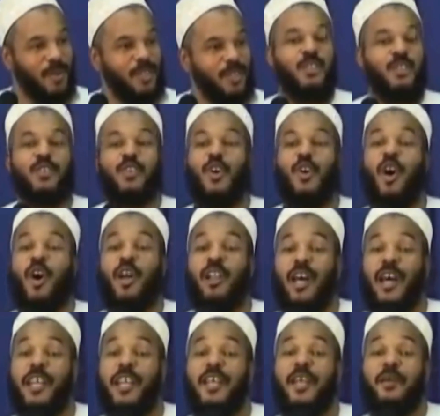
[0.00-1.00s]
just call
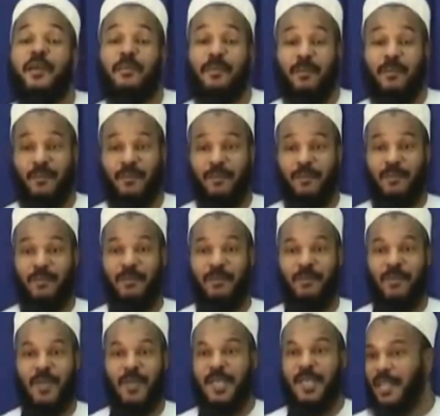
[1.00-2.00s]
on him.
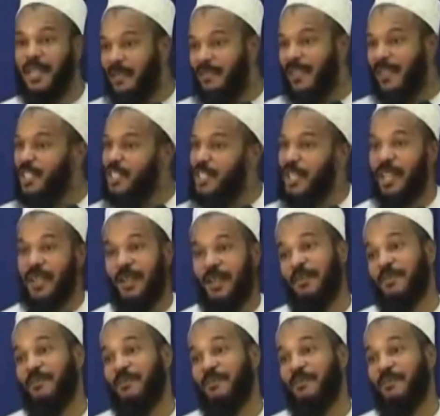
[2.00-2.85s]
He's a living sheikh.